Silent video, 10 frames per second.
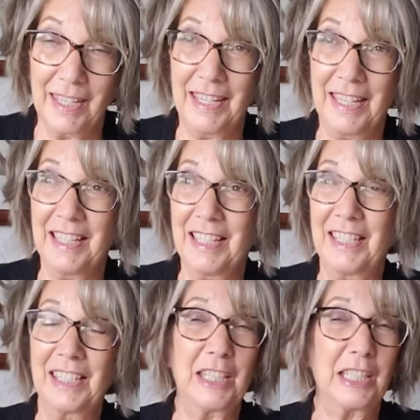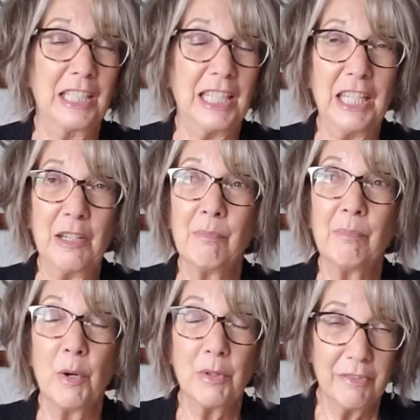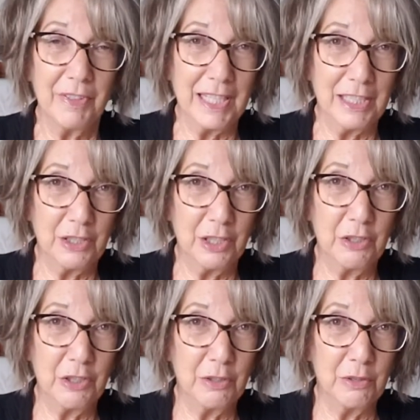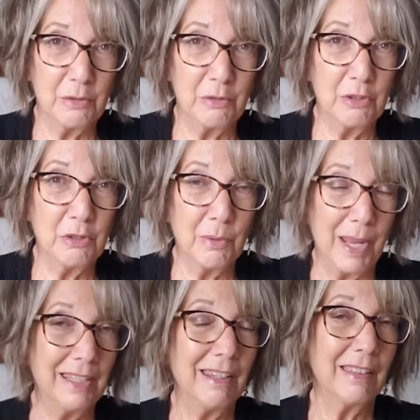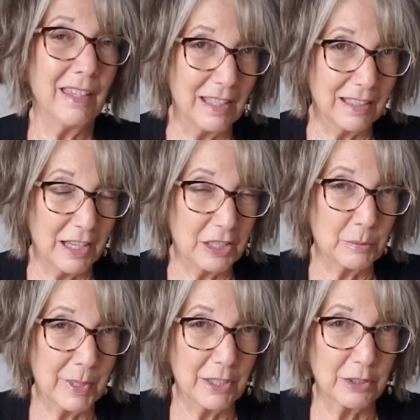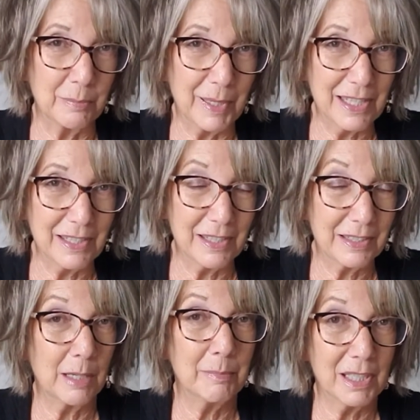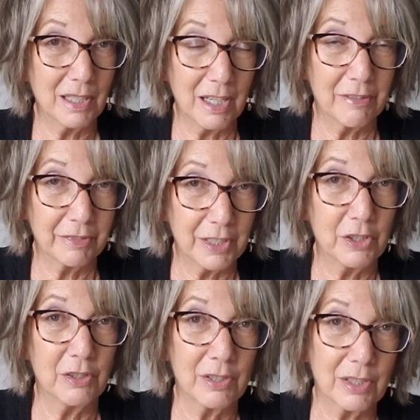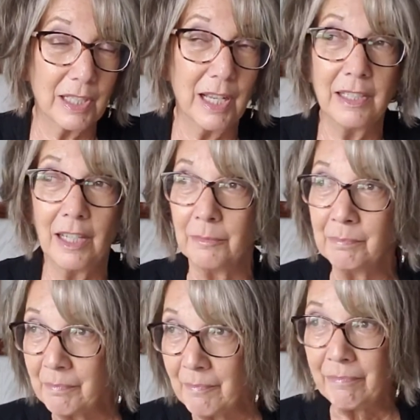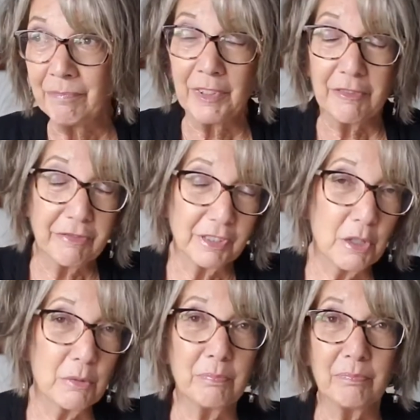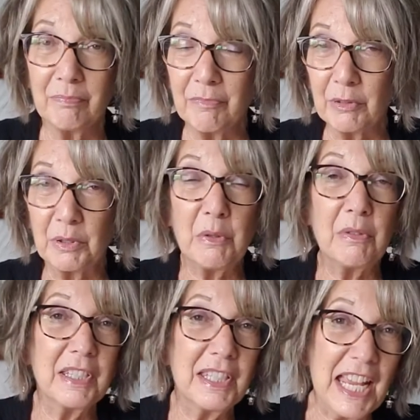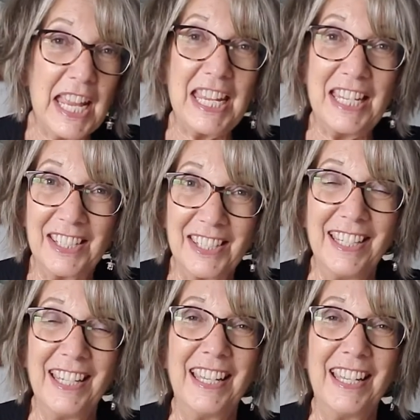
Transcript: And getting motivated to do anything on a regular basis can be tough because you just kind of float through the days.